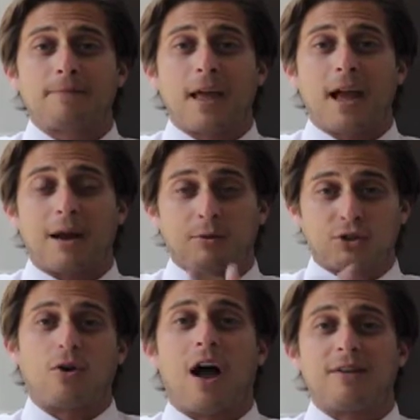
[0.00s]
and I was
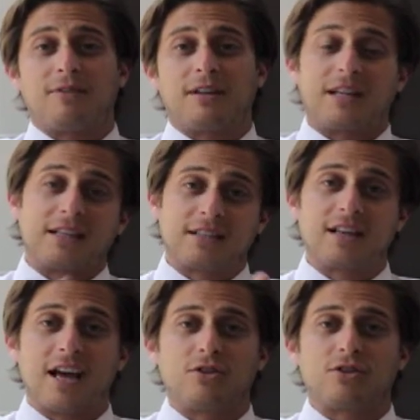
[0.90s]
driving, and he says,
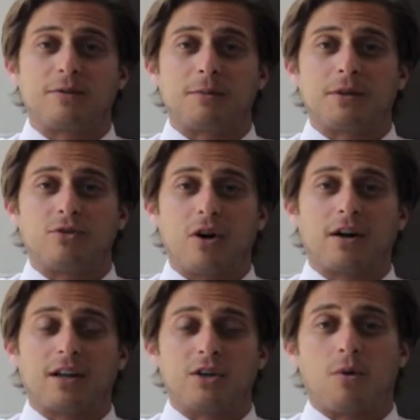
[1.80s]
hey, you seem to be
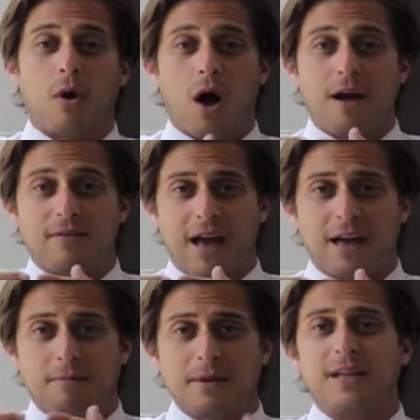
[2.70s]
drunk, and you have
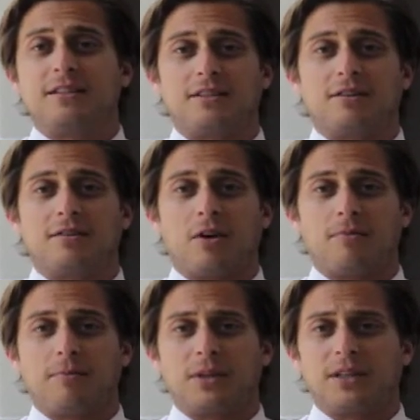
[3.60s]
admitted to
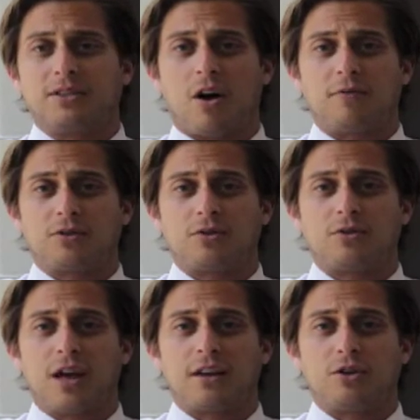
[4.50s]
the police officer
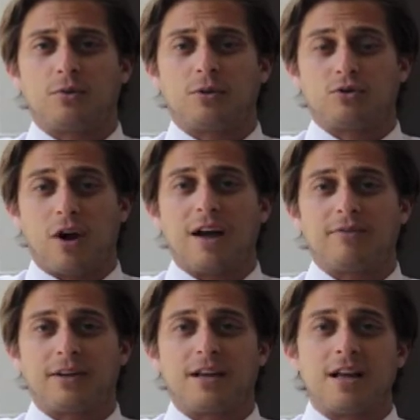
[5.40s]
that you were
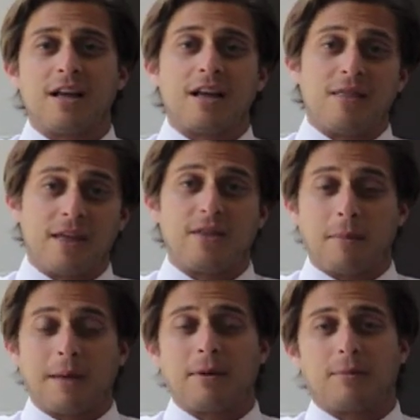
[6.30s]
driving, then they
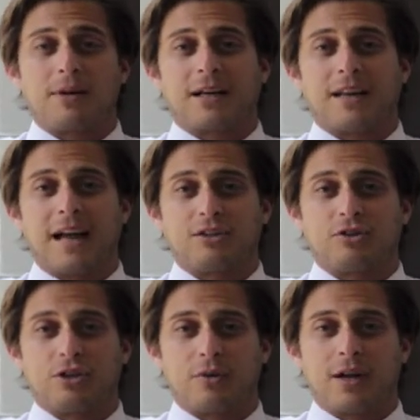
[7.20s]
may be able to connect you
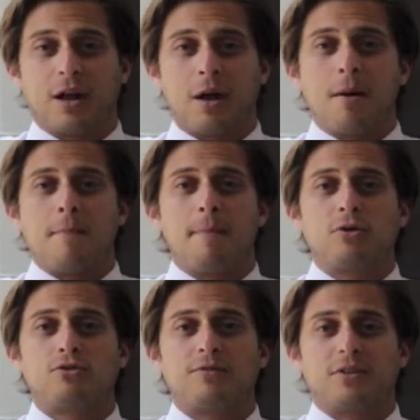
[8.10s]
to it.
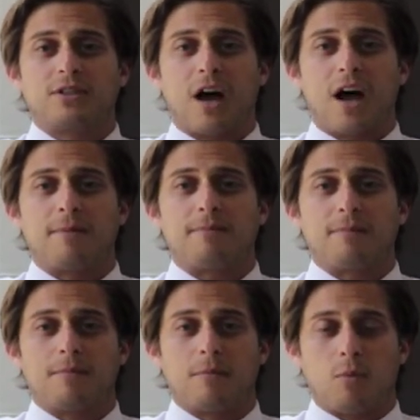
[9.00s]
Most of the time,
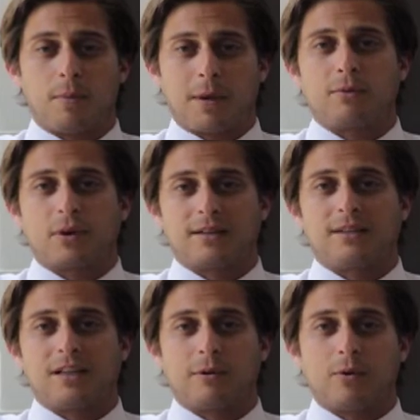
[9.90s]
when people get
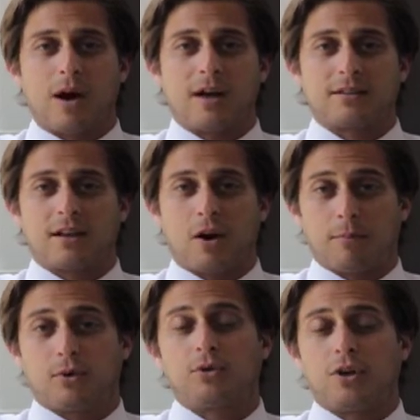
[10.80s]
DWIs, they are
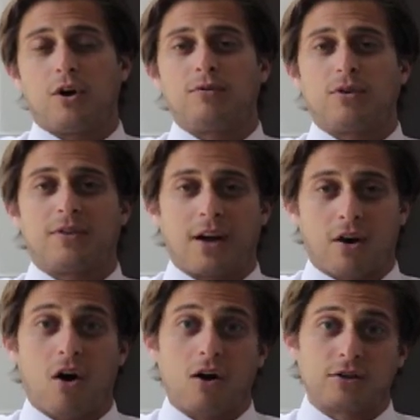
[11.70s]
pulled over and they
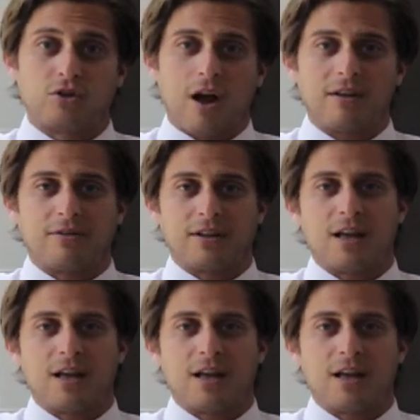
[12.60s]
are driving.